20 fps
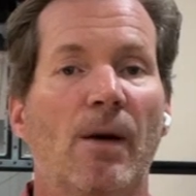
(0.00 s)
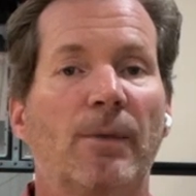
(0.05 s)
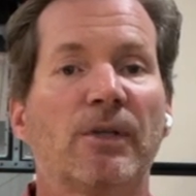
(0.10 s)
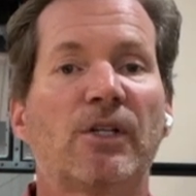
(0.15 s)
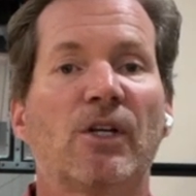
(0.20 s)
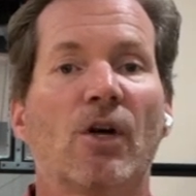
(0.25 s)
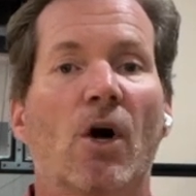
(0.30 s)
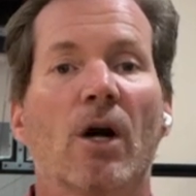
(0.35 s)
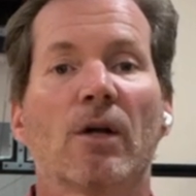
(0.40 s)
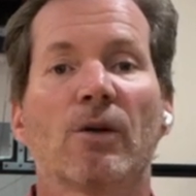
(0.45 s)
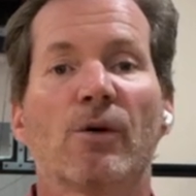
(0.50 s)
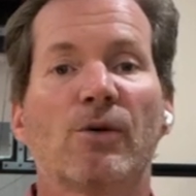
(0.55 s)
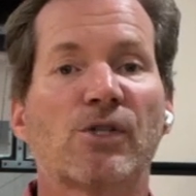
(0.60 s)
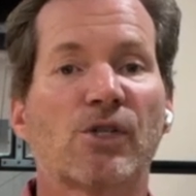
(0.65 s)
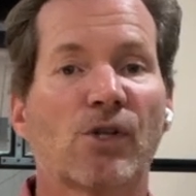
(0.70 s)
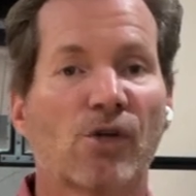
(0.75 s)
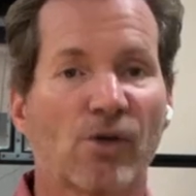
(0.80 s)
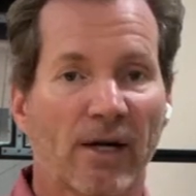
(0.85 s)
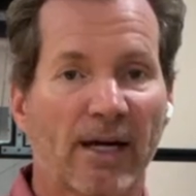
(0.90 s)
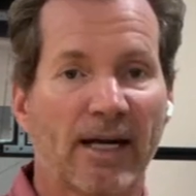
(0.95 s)
but the Arlos
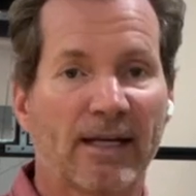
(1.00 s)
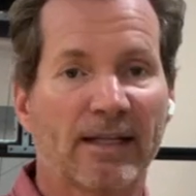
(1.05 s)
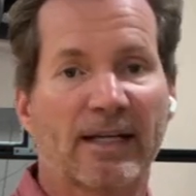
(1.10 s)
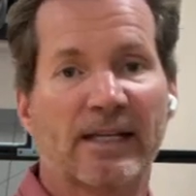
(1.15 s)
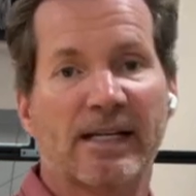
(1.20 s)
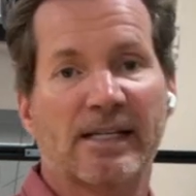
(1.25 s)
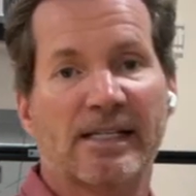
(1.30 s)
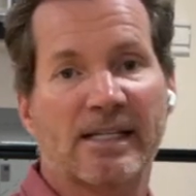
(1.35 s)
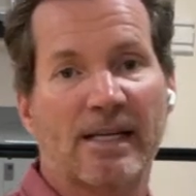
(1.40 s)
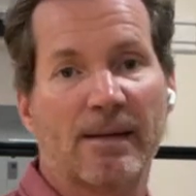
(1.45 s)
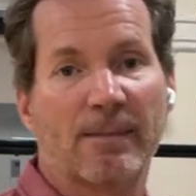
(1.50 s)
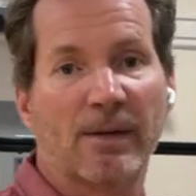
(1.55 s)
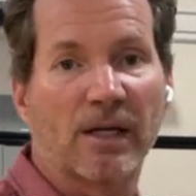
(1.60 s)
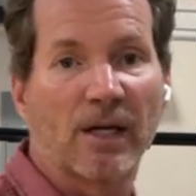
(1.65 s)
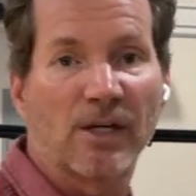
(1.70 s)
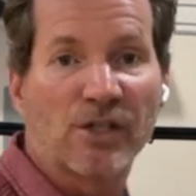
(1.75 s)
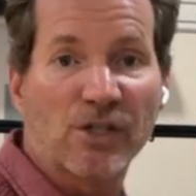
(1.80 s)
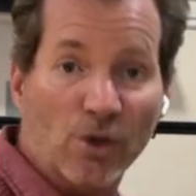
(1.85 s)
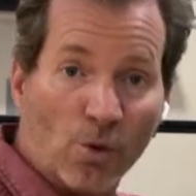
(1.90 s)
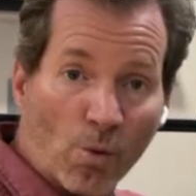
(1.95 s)
are great, like I said,
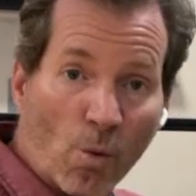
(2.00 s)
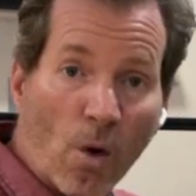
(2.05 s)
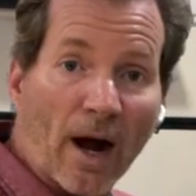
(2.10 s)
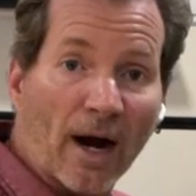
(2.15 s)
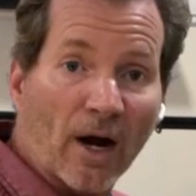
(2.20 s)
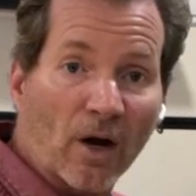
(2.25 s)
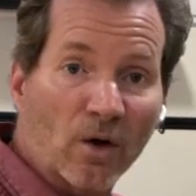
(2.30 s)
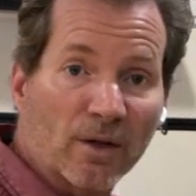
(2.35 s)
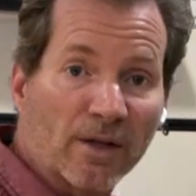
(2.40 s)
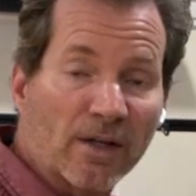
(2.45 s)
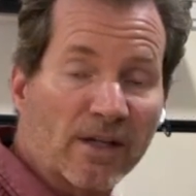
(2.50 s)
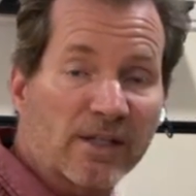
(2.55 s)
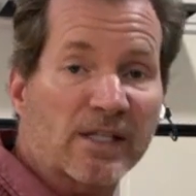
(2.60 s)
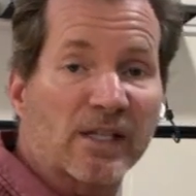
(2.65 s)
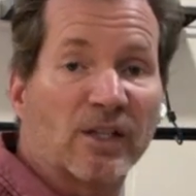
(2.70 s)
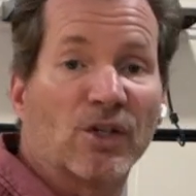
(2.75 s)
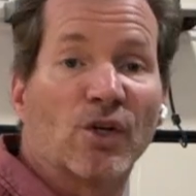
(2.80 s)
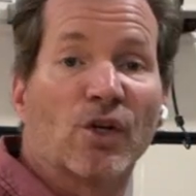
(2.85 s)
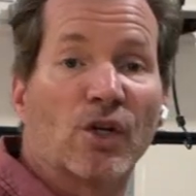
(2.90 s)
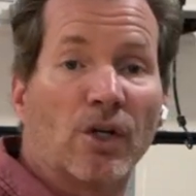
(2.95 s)
because they're wireless
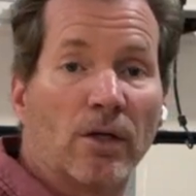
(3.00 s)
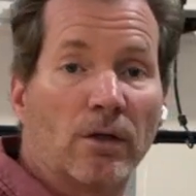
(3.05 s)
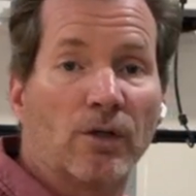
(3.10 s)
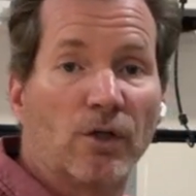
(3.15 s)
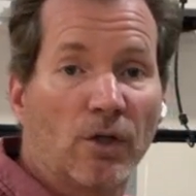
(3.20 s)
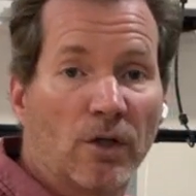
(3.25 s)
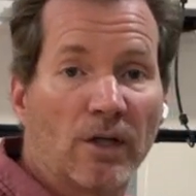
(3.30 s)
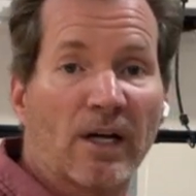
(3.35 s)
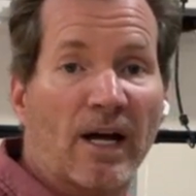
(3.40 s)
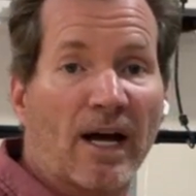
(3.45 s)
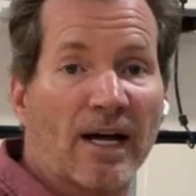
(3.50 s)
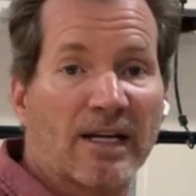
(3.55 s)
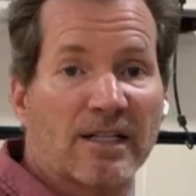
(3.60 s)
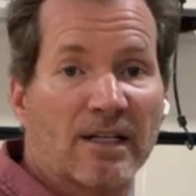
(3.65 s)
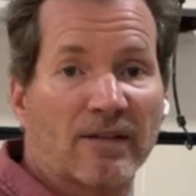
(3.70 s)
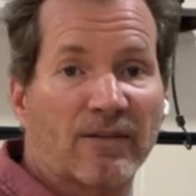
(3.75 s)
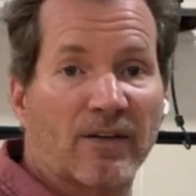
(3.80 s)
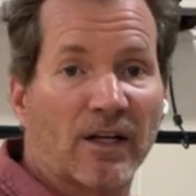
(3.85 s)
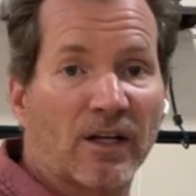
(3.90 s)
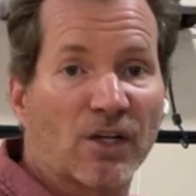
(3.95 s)
and they're good high
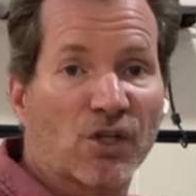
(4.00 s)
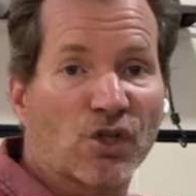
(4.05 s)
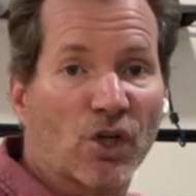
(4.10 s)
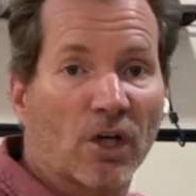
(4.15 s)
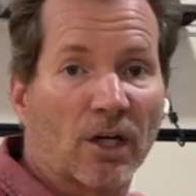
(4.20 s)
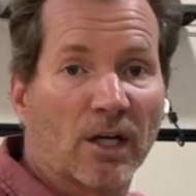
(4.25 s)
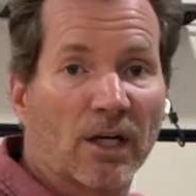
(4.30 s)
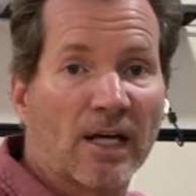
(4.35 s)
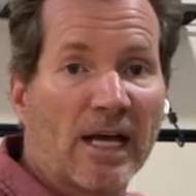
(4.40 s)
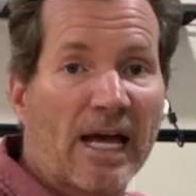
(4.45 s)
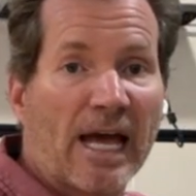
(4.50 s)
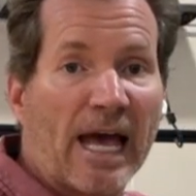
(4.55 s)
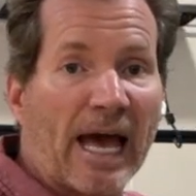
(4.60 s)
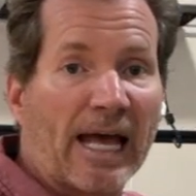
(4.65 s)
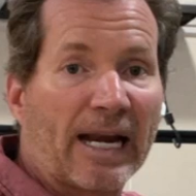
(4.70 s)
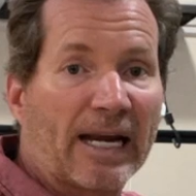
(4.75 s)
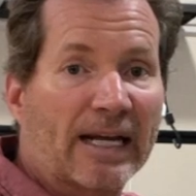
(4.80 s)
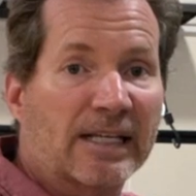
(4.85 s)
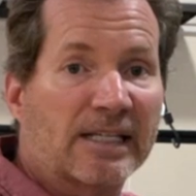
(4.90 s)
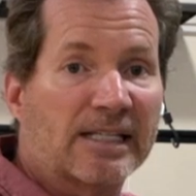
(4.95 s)
definition,
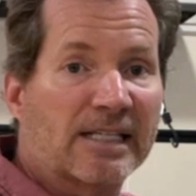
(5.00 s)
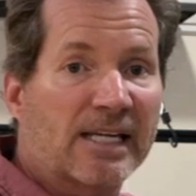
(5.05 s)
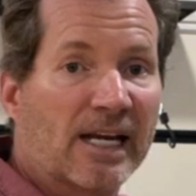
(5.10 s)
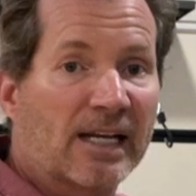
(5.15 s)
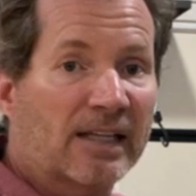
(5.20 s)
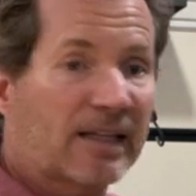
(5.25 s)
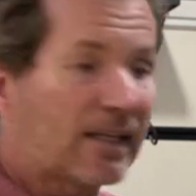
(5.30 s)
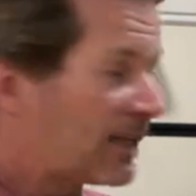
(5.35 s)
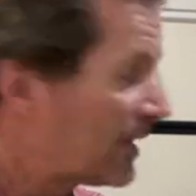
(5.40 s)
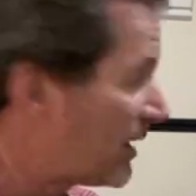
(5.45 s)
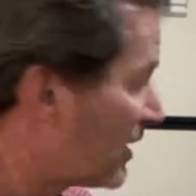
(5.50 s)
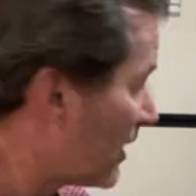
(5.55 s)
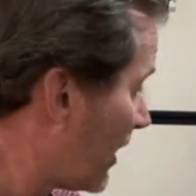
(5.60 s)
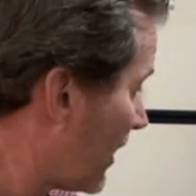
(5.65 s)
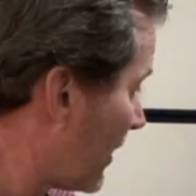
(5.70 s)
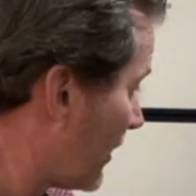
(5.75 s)
and I can take the